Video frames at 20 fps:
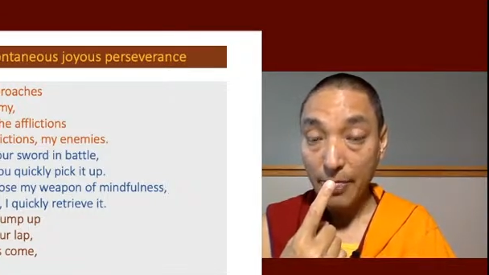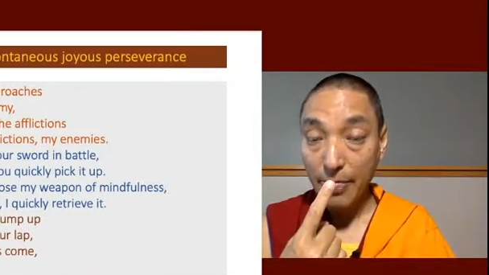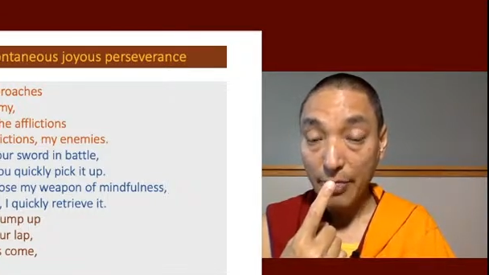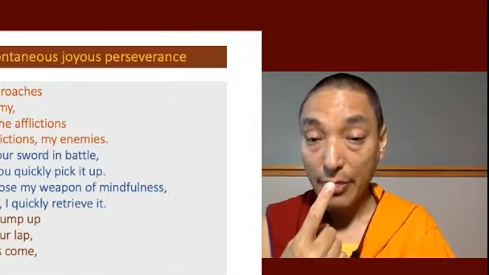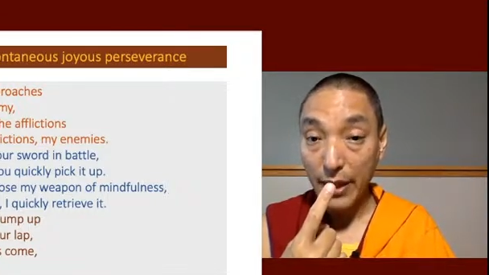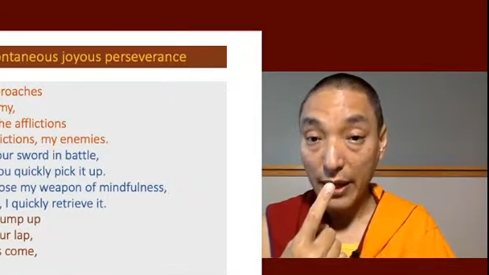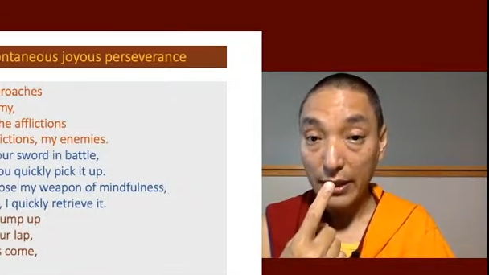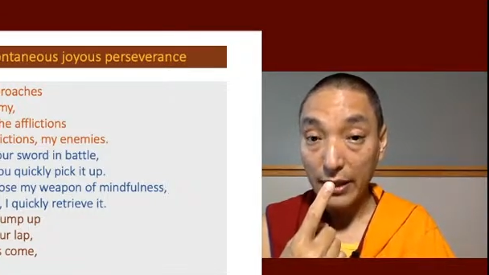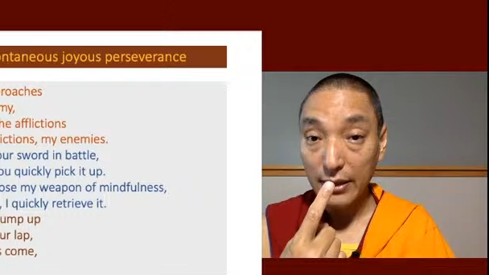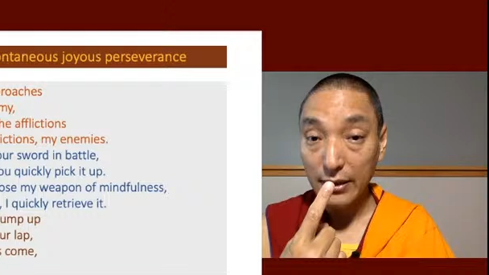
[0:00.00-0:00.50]

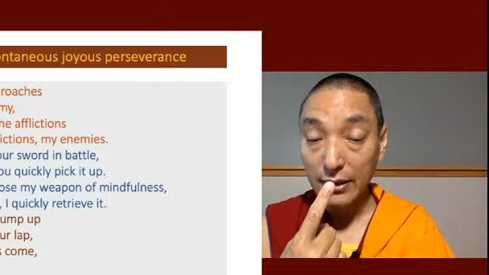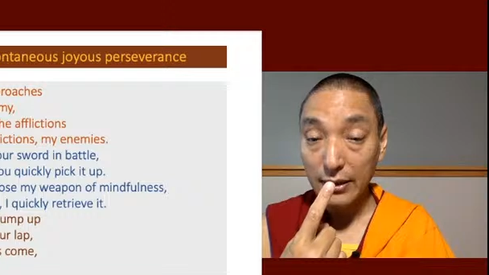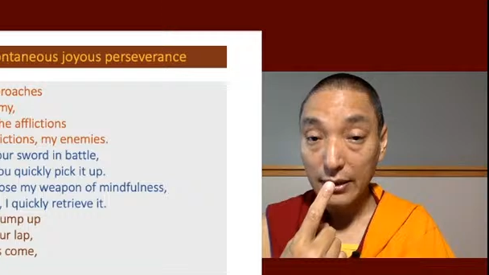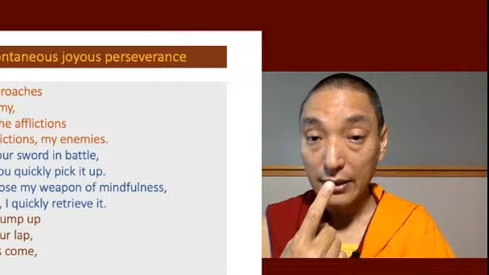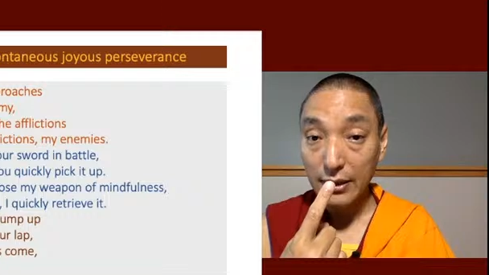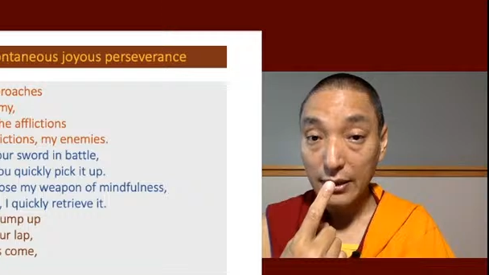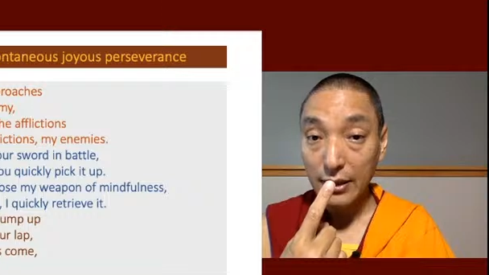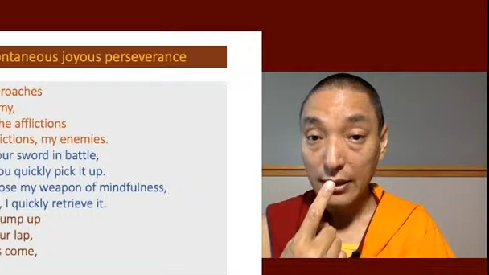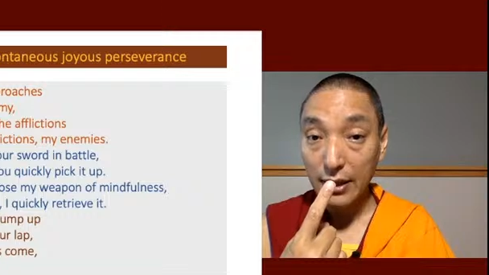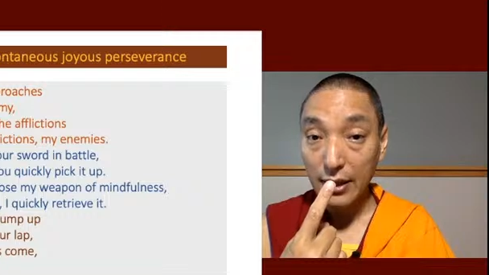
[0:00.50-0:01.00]
then
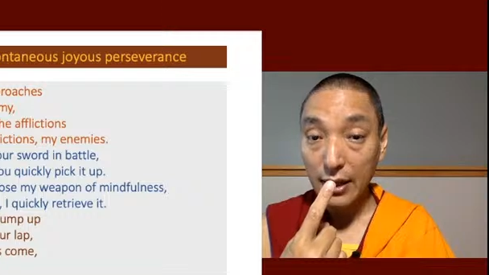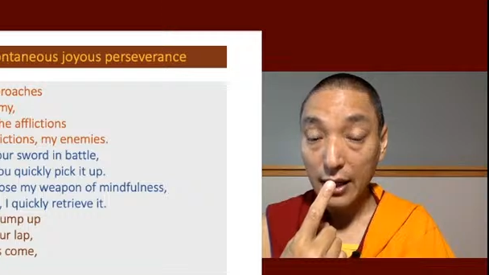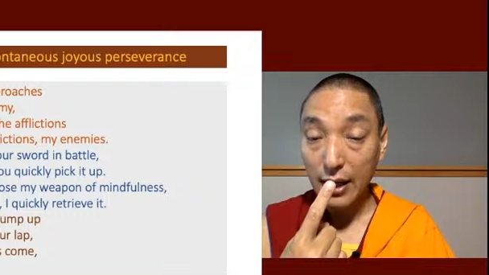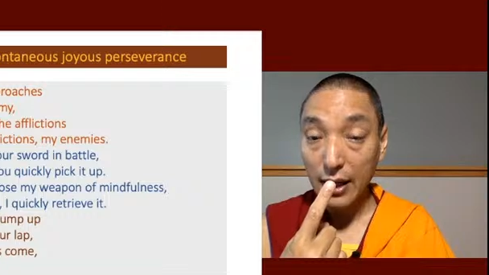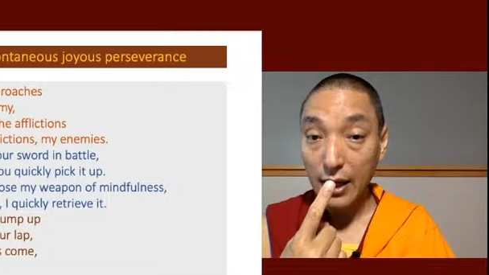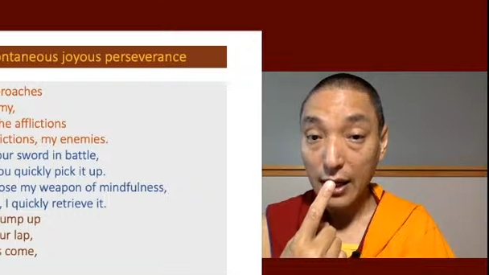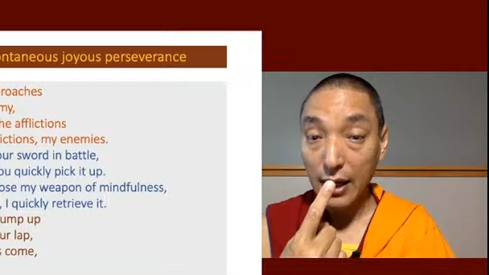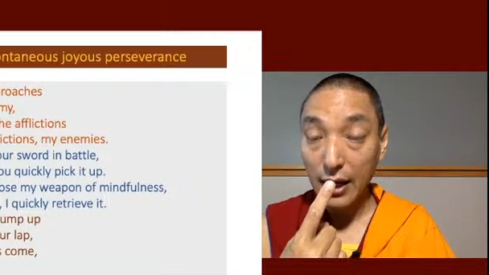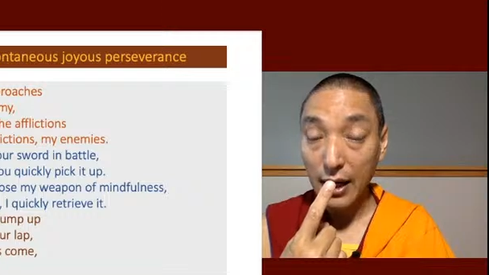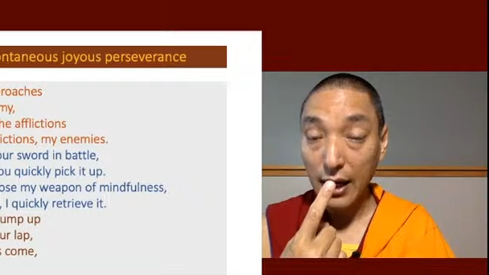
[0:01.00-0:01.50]

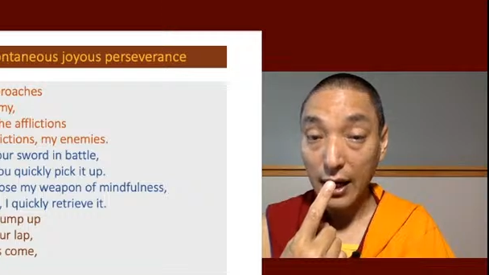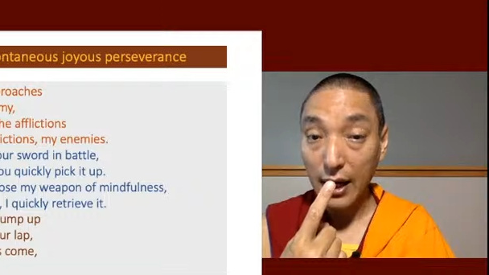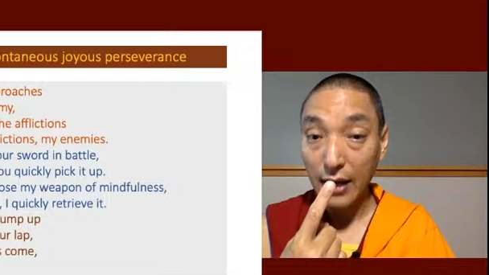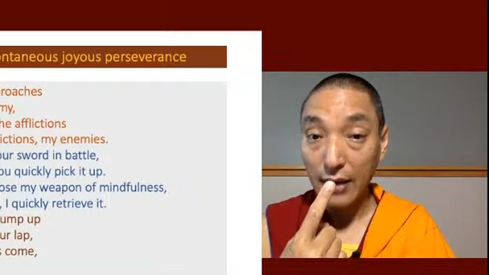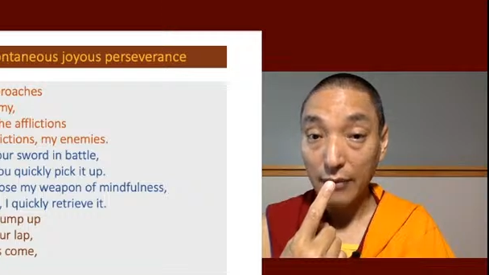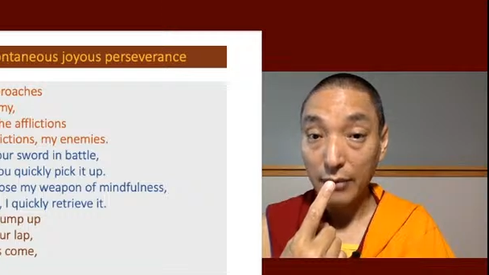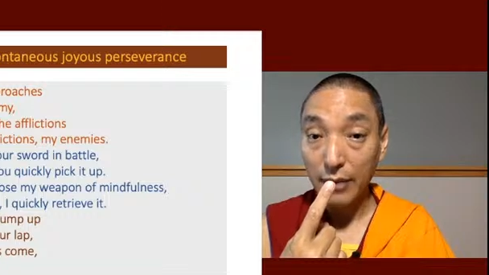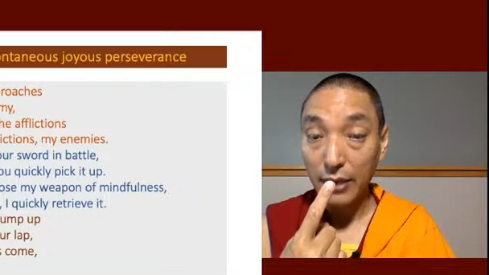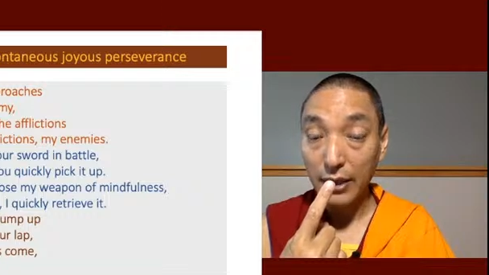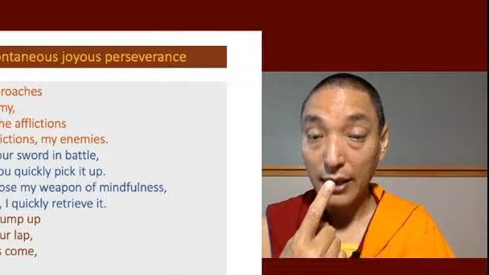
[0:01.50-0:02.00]
I
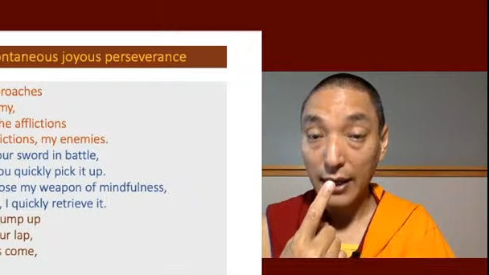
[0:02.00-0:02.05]
may